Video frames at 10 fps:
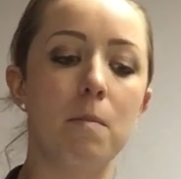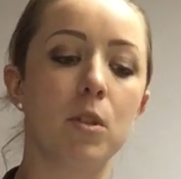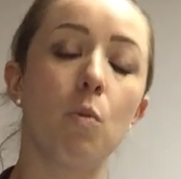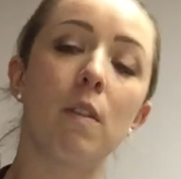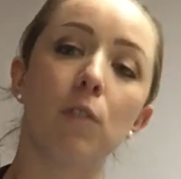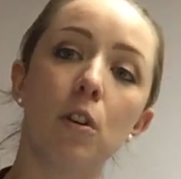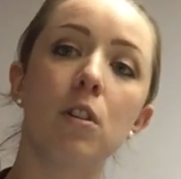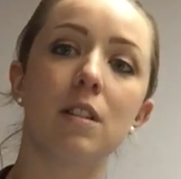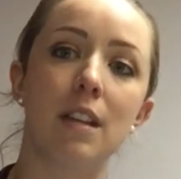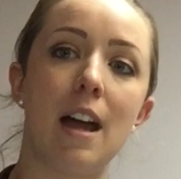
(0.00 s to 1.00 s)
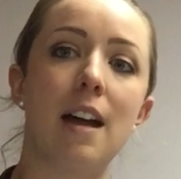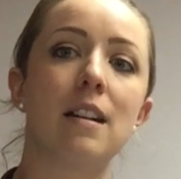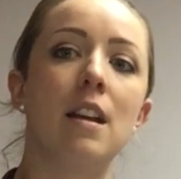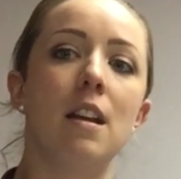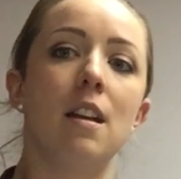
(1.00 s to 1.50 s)
So we've learned
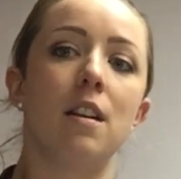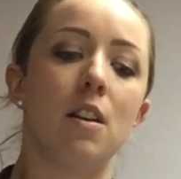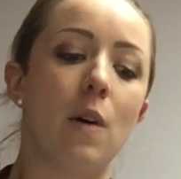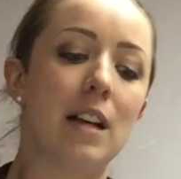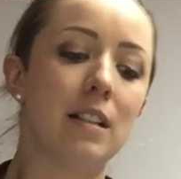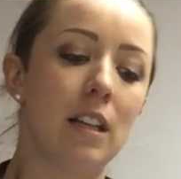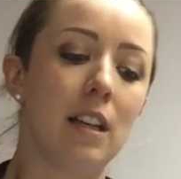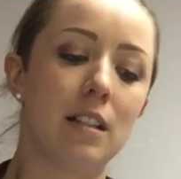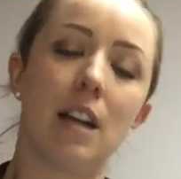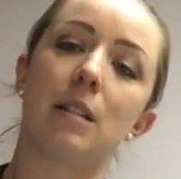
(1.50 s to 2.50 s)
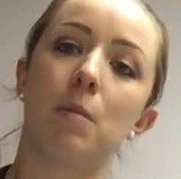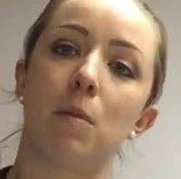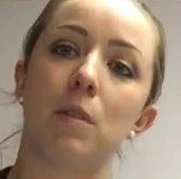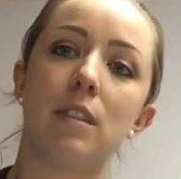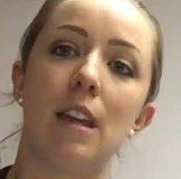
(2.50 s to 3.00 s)
that, ideally a
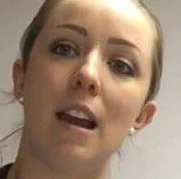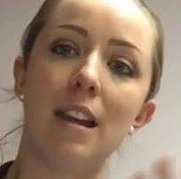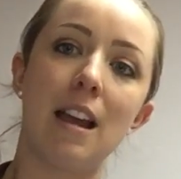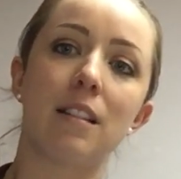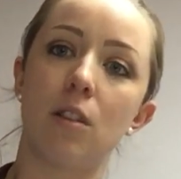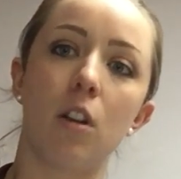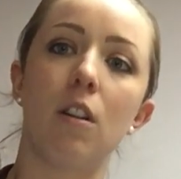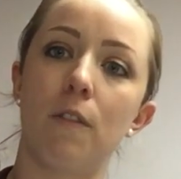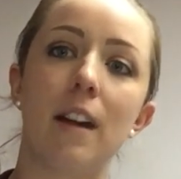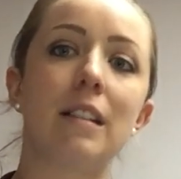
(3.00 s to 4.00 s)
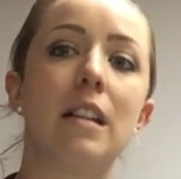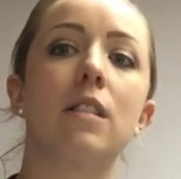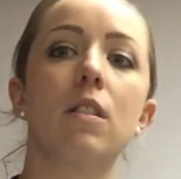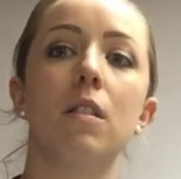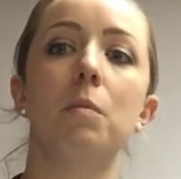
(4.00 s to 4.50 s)
textbook would say, yes, all your
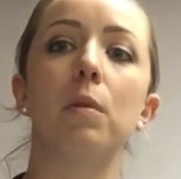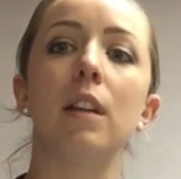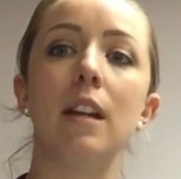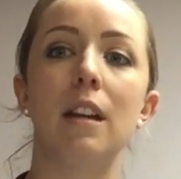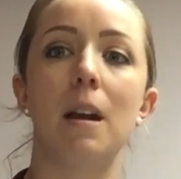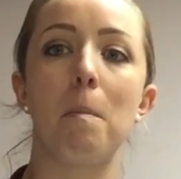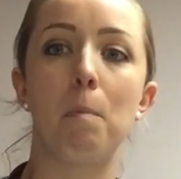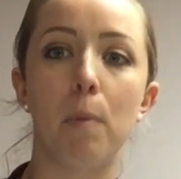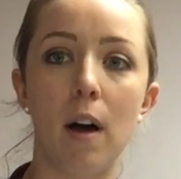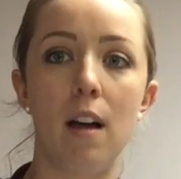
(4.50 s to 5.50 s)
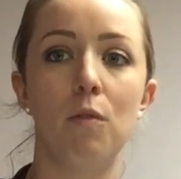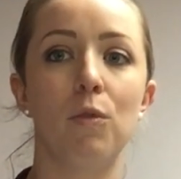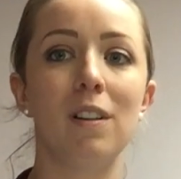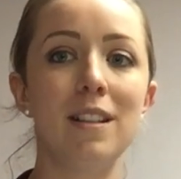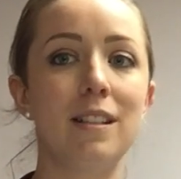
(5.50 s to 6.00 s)
vaccines are completed, but
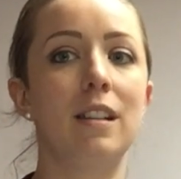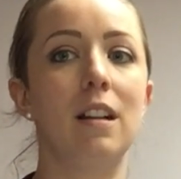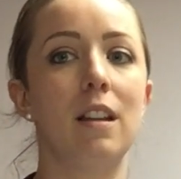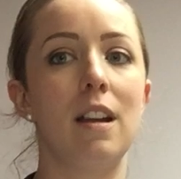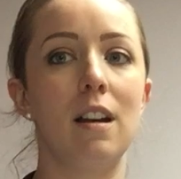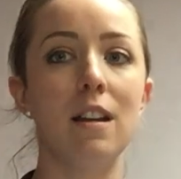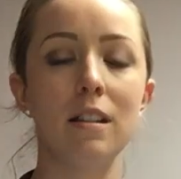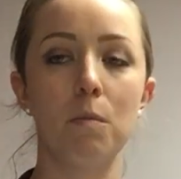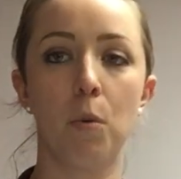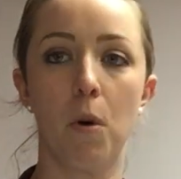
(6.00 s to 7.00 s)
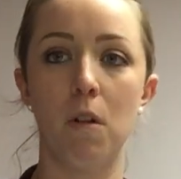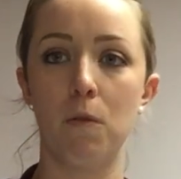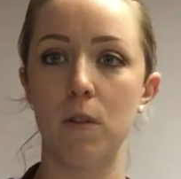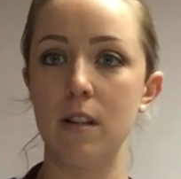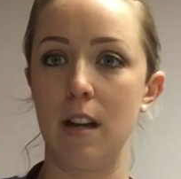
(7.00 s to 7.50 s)
realistically, it is important
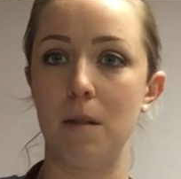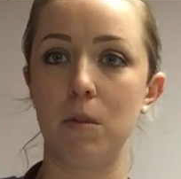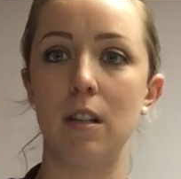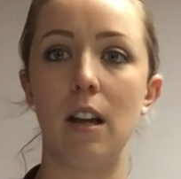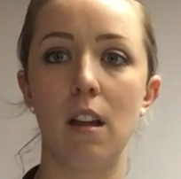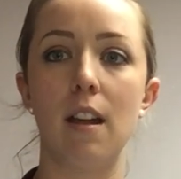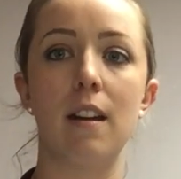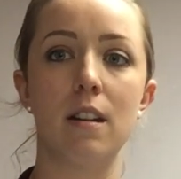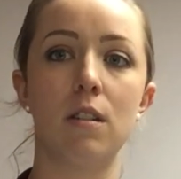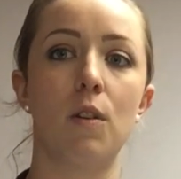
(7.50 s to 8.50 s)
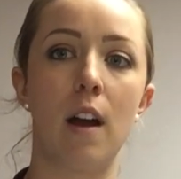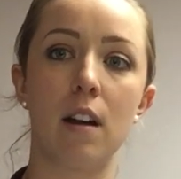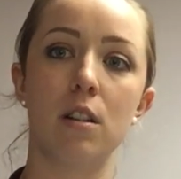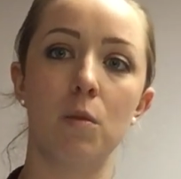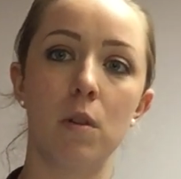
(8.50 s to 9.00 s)
for these animals to get that
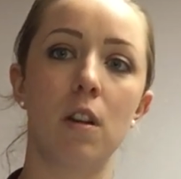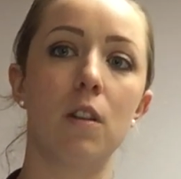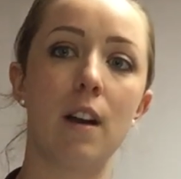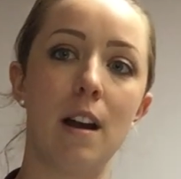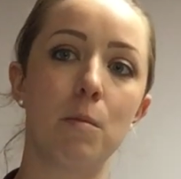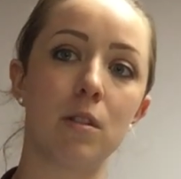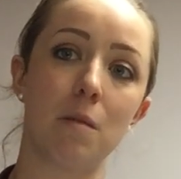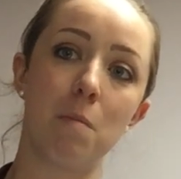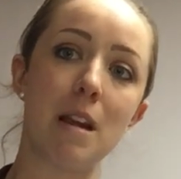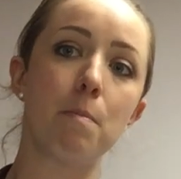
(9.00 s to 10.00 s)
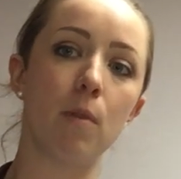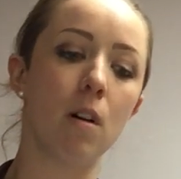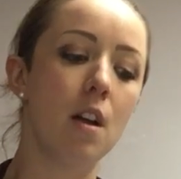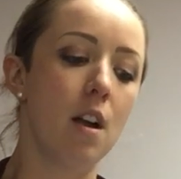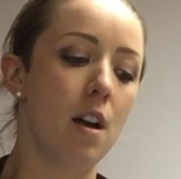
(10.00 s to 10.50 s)
interaction with other animals and
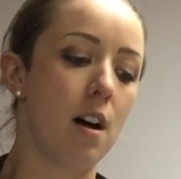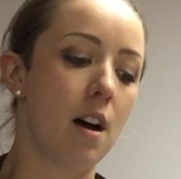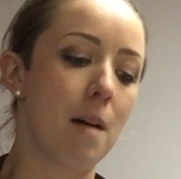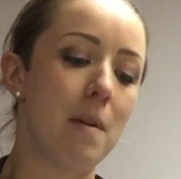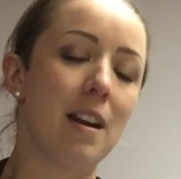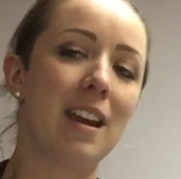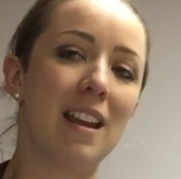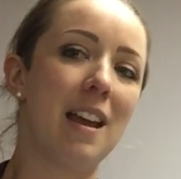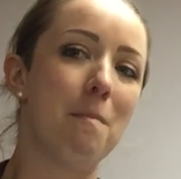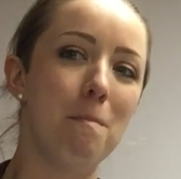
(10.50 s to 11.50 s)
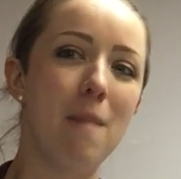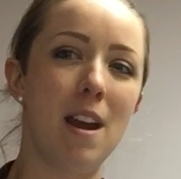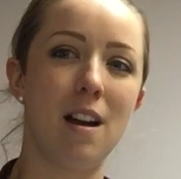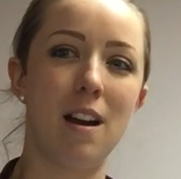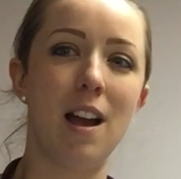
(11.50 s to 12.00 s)
people. And again, that
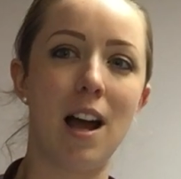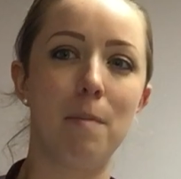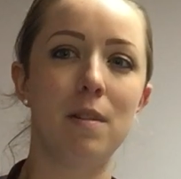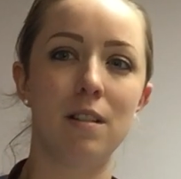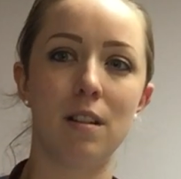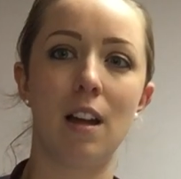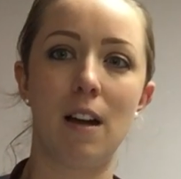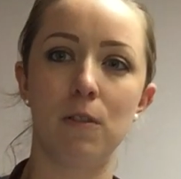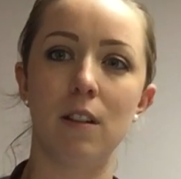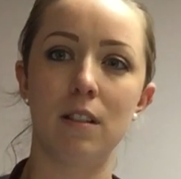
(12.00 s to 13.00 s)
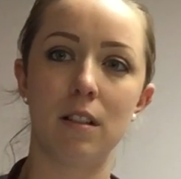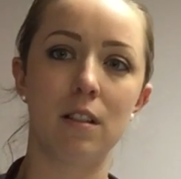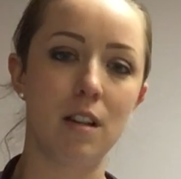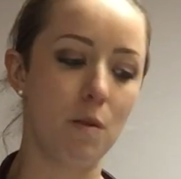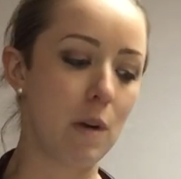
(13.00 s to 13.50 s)
may not happen until after that
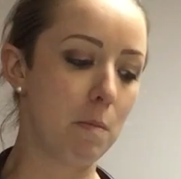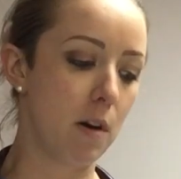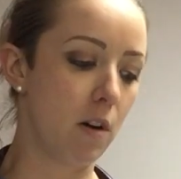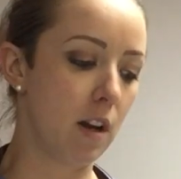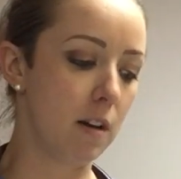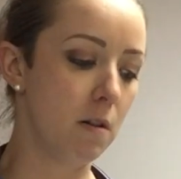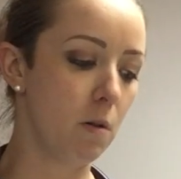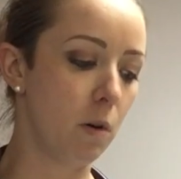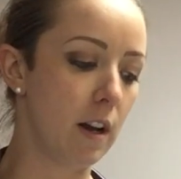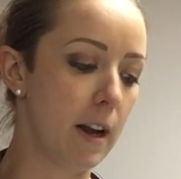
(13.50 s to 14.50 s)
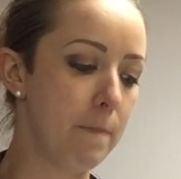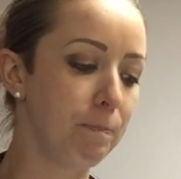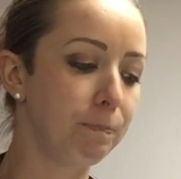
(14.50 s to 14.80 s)
16-week period, okay?